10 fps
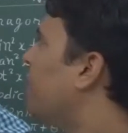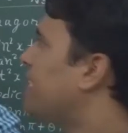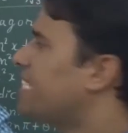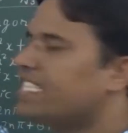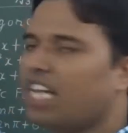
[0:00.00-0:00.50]

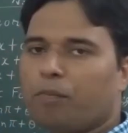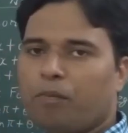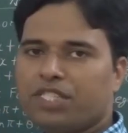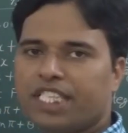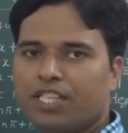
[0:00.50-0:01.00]
which is
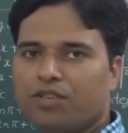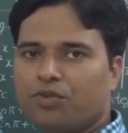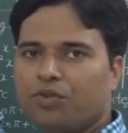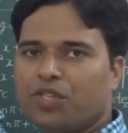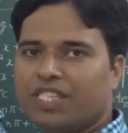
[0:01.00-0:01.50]
opposite
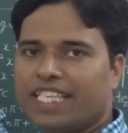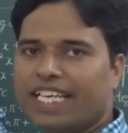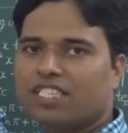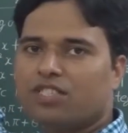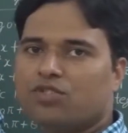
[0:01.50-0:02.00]
to
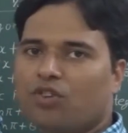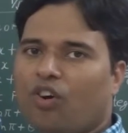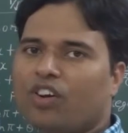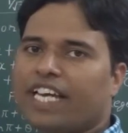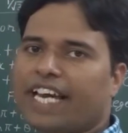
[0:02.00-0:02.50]
this
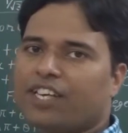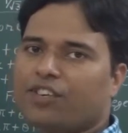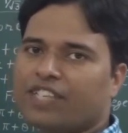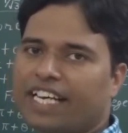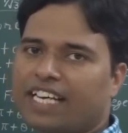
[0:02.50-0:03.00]

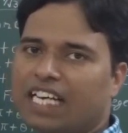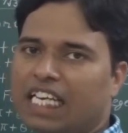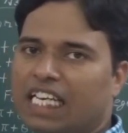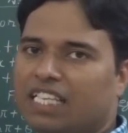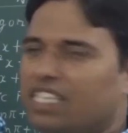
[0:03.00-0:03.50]
non-acute angle